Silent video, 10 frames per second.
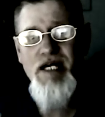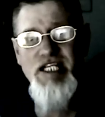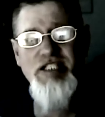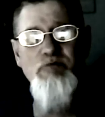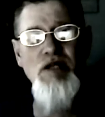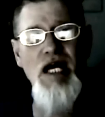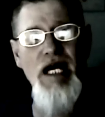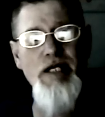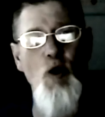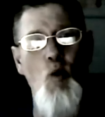His
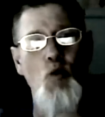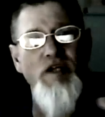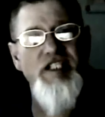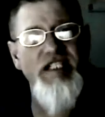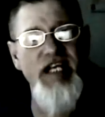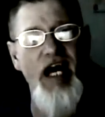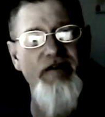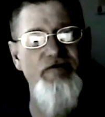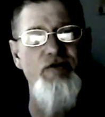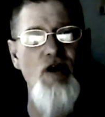blood was
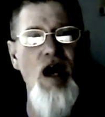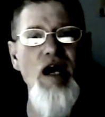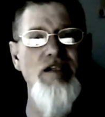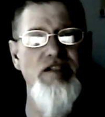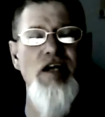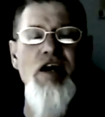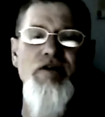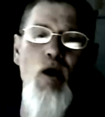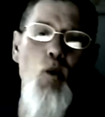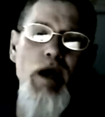shed for us
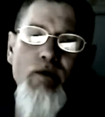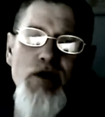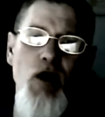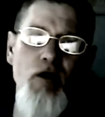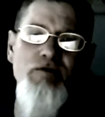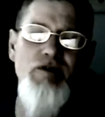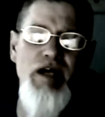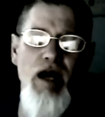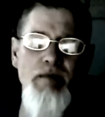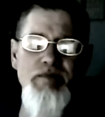that we would
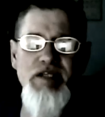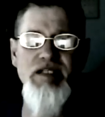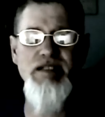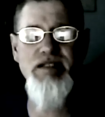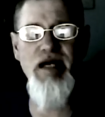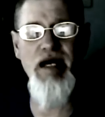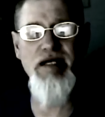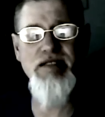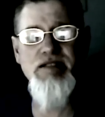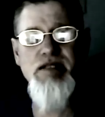overcome these
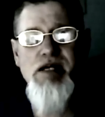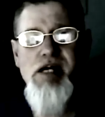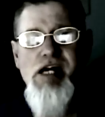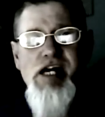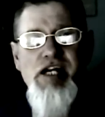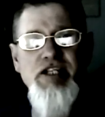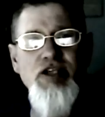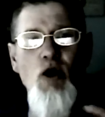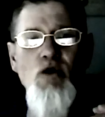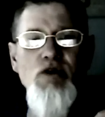things. He
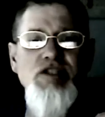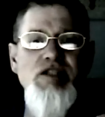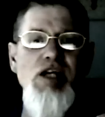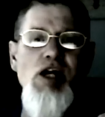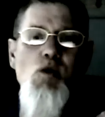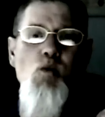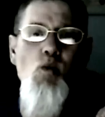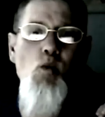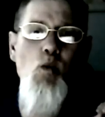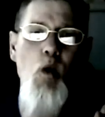showed us
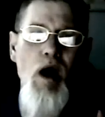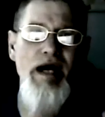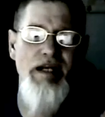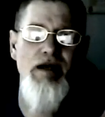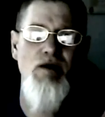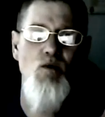what